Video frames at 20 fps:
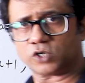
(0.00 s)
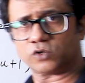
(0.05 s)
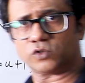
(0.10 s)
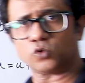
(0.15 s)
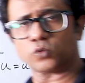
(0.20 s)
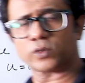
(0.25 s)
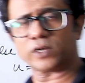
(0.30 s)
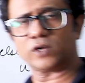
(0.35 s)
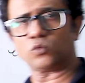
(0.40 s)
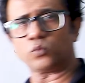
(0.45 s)

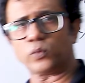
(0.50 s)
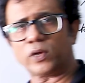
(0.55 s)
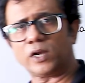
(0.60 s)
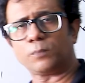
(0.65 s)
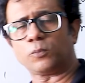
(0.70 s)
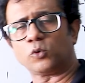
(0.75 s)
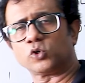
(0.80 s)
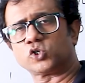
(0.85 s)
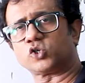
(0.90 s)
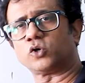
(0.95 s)
you can
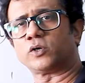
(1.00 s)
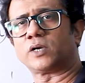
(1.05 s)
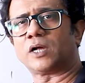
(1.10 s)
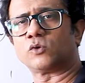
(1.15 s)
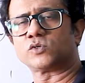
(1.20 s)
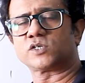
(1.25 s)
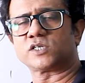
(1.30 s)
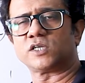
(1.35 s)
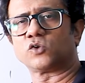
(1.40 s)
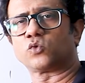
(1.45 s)
post your
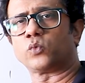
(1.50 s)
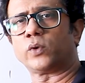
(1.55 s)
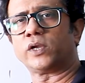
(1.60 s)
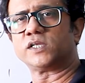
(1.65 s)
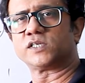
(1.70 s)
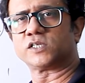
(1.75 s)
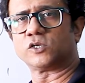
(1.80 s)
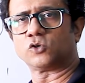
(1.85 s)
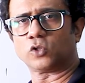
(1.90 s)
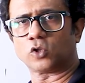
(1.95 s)
doubts and
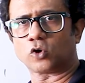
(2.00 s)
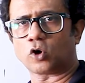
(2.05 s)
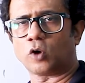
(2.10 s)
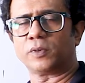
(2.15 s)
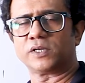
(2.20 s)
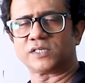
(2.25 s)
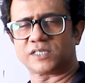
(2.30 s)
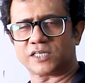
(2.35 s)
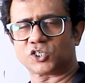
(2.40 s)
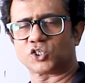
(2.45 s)
queries into the
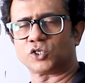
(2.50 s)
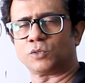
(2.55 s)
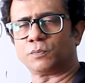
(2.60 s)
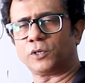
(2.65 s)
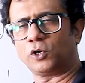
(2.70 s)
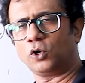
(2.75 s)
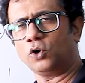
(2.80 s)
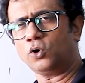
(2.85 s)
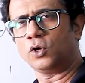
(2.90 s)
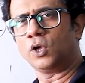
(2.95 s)
comment section
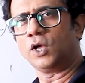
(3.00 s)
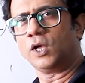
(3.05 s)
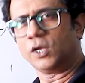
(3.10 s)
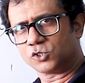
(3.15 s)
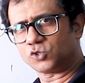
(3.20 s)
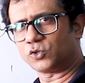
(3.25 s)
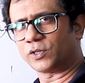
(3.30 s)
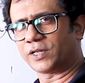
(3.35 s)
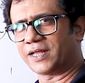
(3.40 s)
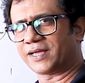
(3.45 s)
below
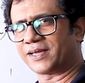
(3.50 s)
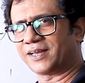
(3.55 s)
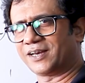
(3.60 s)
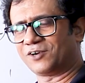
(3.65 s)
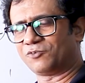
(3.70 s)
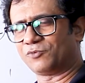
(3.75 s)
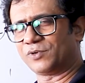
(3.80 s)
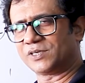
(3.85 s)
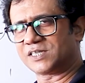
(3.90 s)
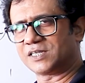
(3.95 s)
so that I can
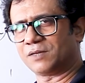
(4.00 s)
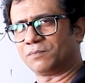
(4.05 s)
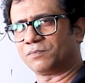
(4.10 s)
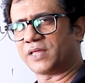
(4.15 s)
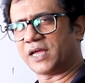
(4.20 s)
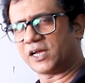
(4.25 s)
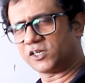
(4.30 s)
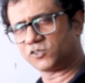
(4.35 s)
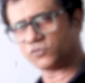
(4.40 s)
address them. Thanks